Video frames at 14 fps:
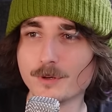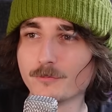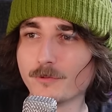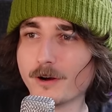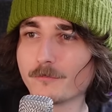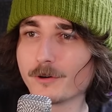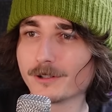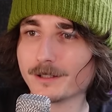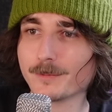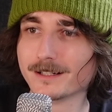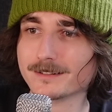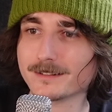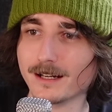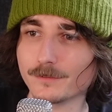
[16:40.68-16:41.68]
a bit where Willie
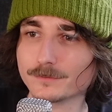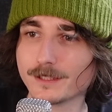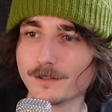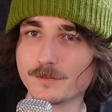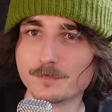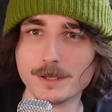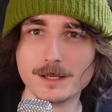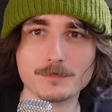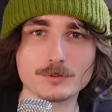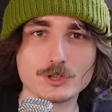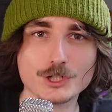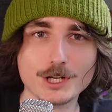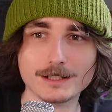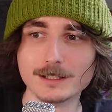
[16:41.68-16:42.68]
McDuff gives people
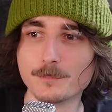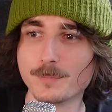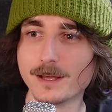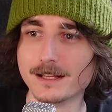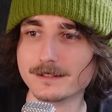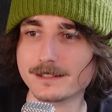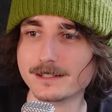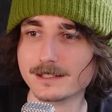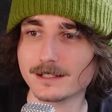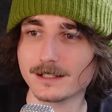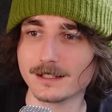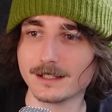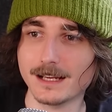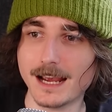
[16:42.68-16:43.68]
jelly beans,
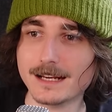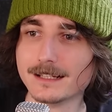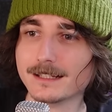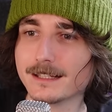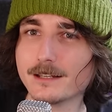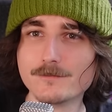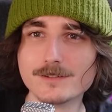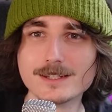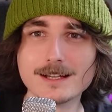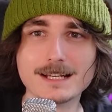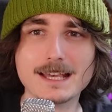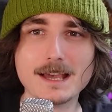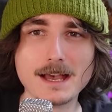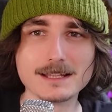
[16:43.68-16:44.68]
and it gives the
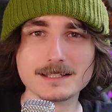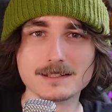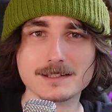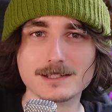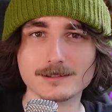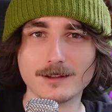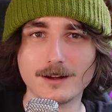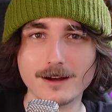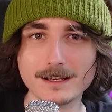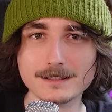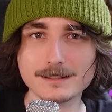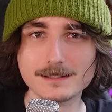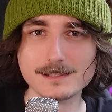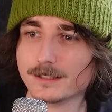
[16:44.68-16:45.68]
guests
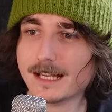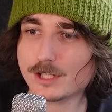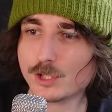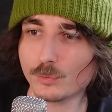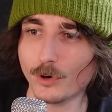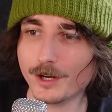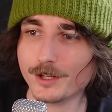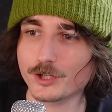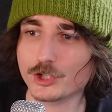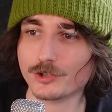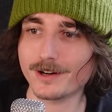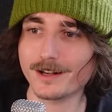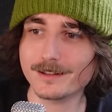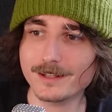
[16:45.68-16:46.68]
lines. Guest 1
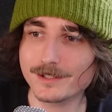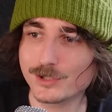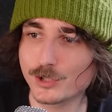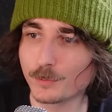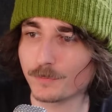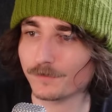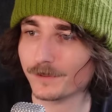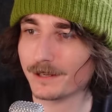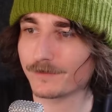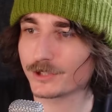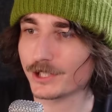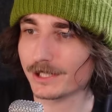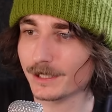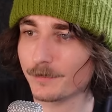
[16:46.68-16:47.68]
trying this
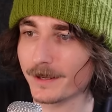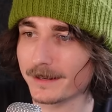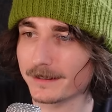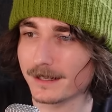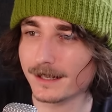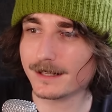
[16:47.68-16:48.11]
super-flavored jelly bean.